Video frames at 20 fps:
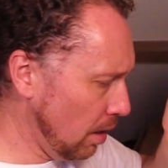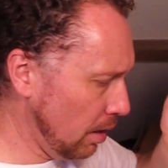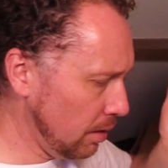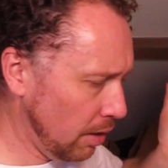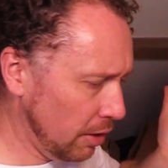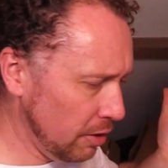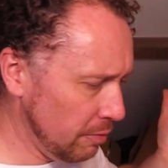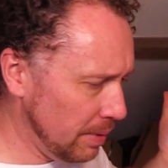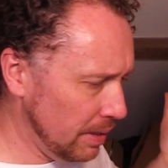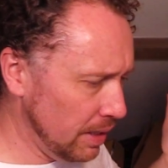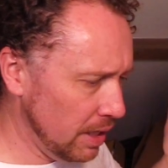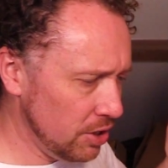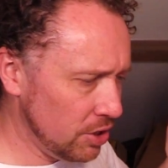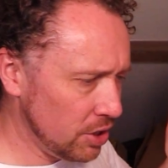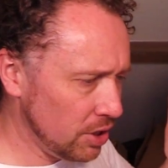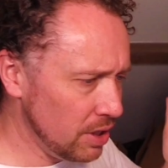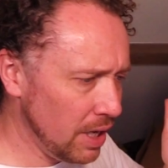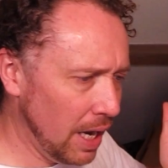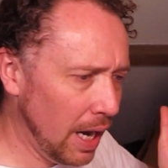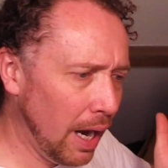I've been
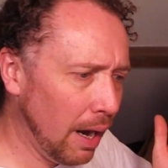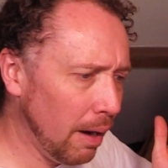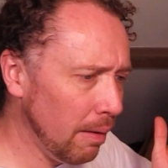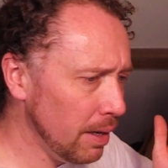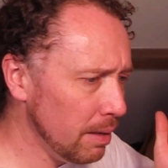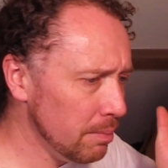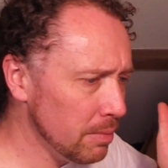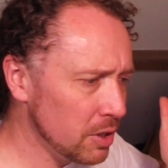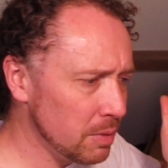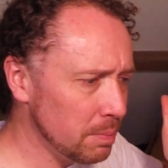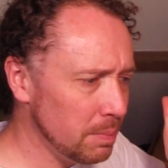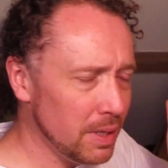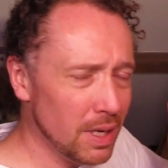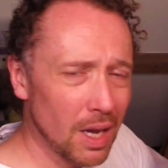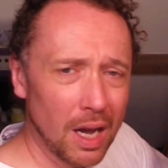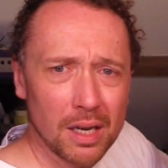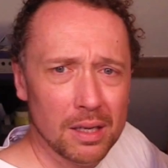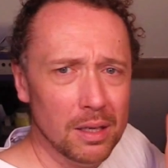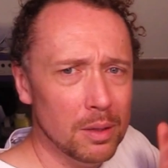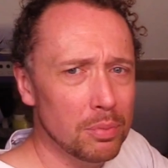injured now. It must be,
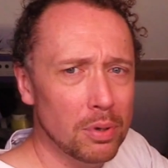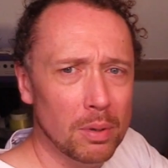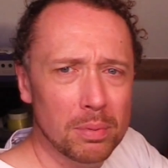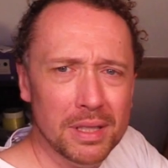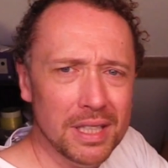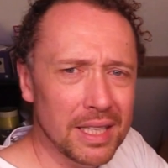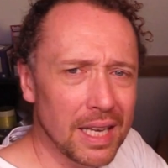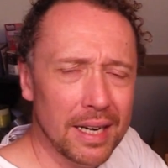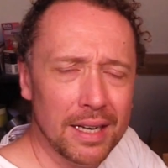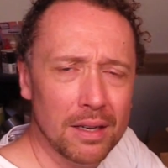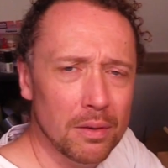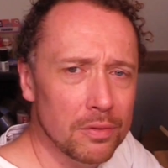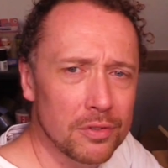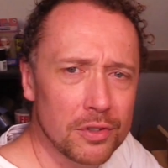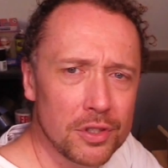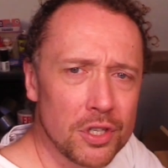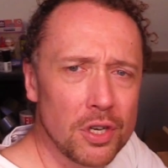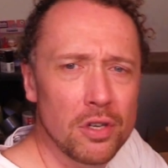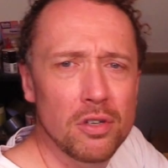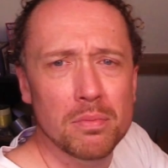I don't know, probably getting on for
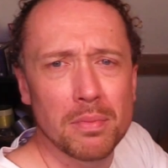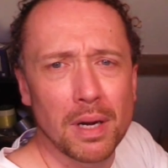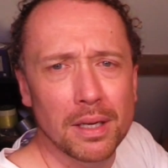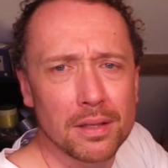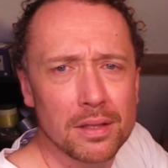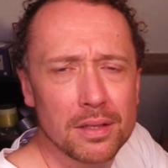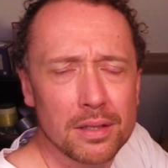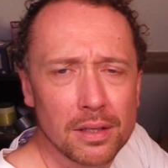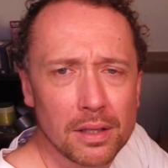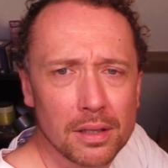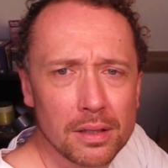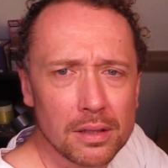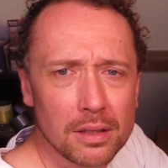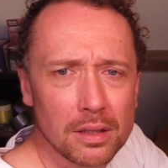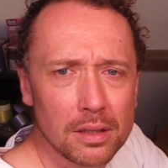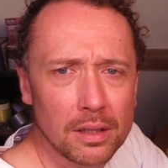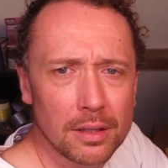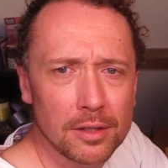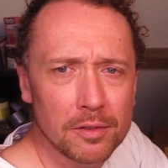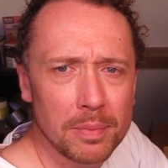2 months
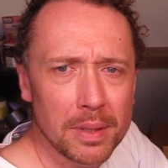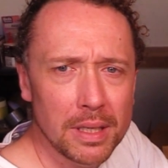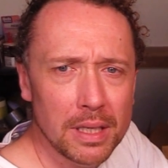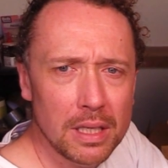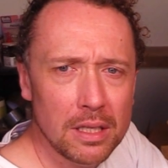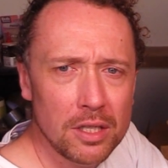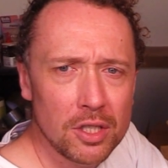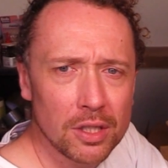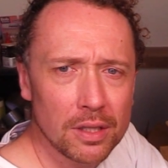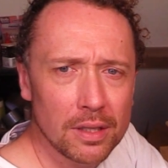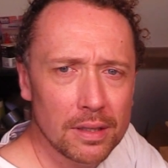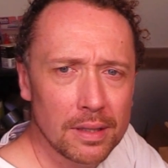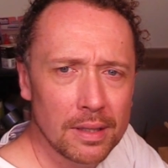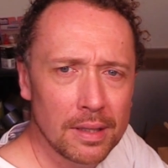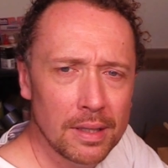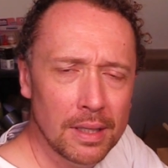that I've been injured.